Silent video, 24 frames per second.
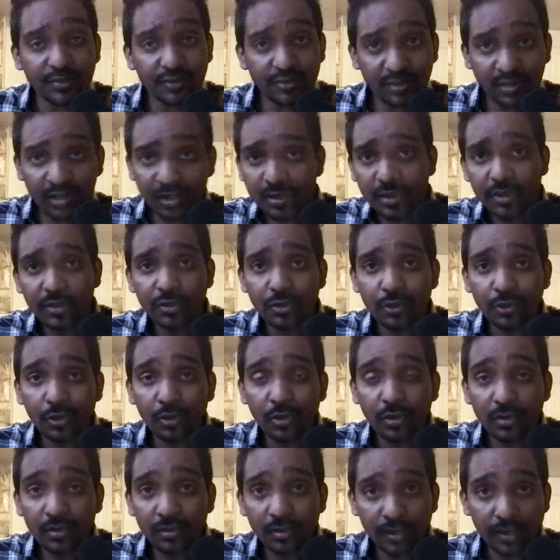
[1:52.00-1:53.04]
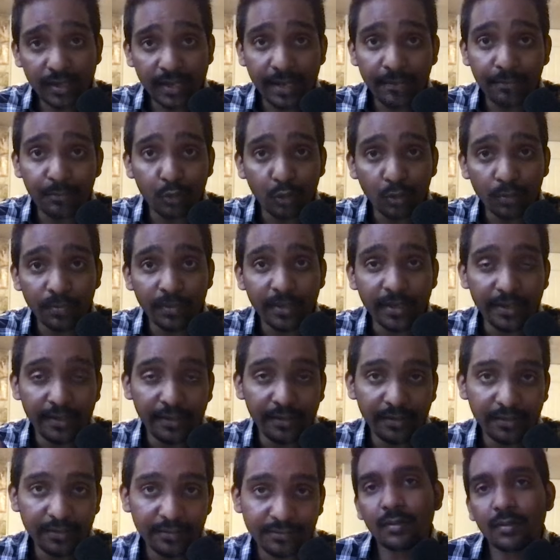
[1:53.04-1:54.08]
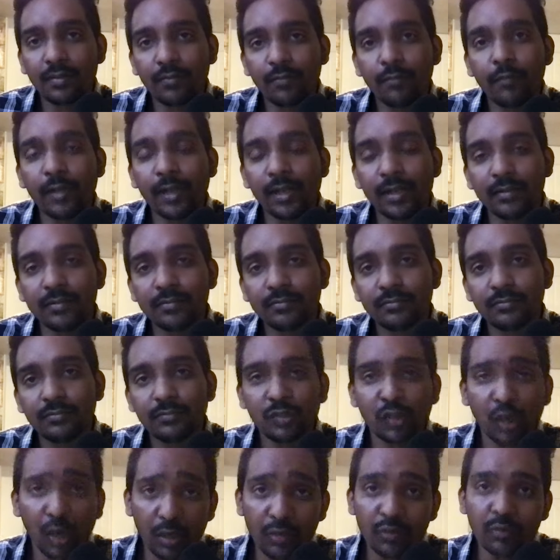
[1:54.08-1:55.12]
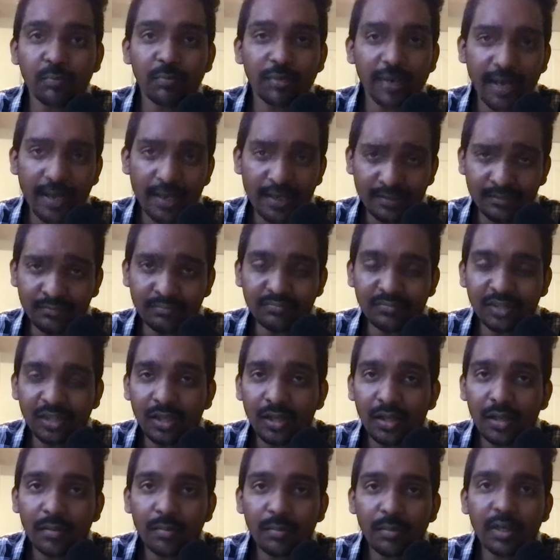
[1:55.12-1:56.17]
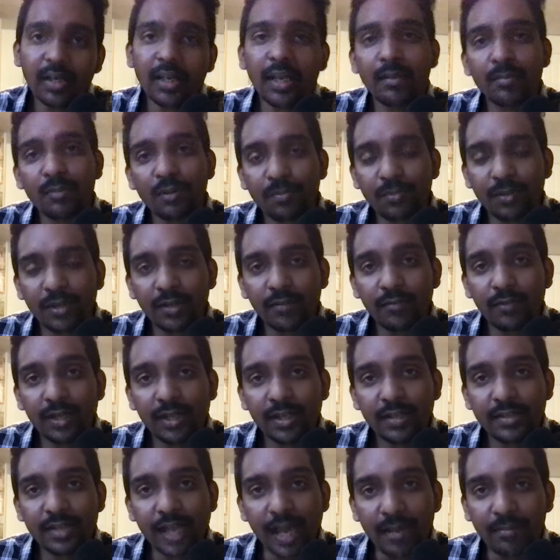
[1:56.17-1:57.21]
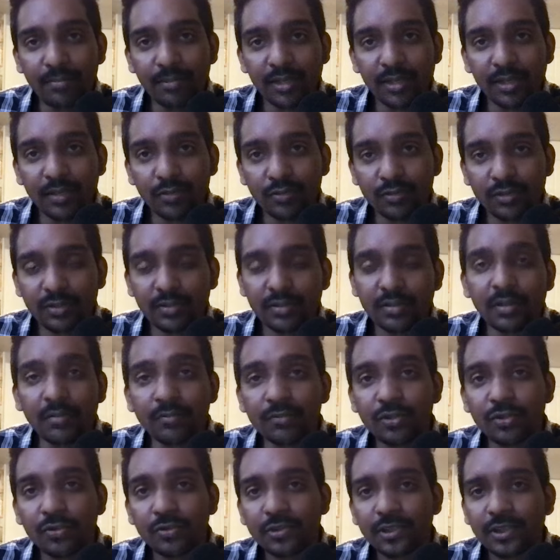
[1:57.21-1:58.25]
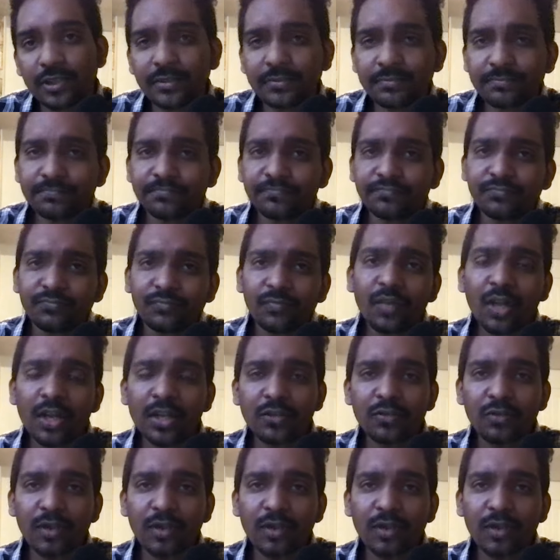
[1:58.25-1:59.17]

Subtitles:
stick it to your laptop head. Well, not to brag, but I am a privileged Apple ecosystem user. That's